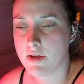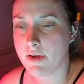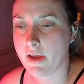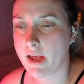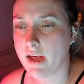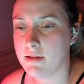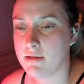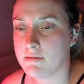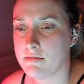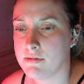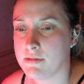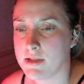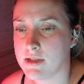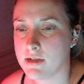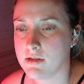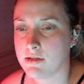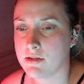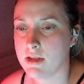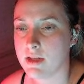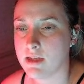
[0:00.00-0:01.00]
Okay,
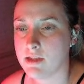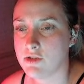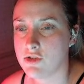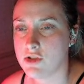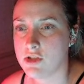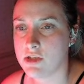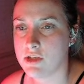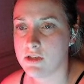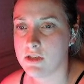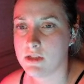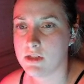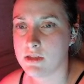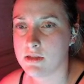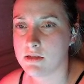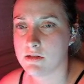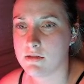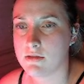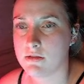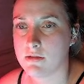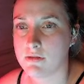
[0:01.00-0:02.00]
so let's just
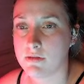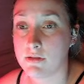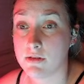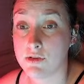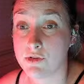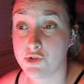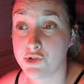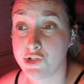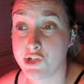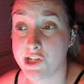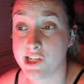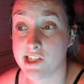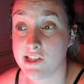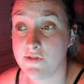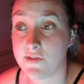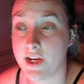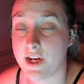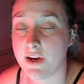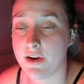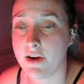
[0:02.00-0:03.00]

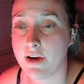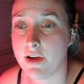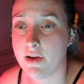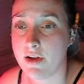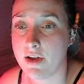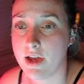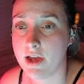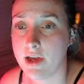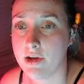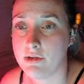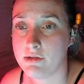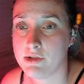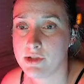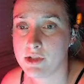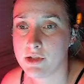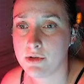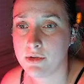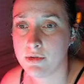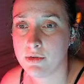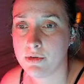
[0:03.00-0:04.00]
figure out how
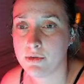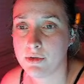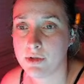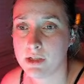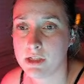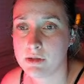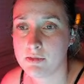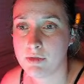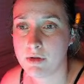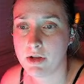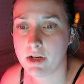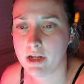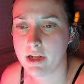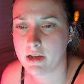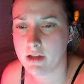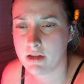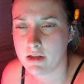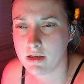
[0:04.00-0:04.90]
to exploit it.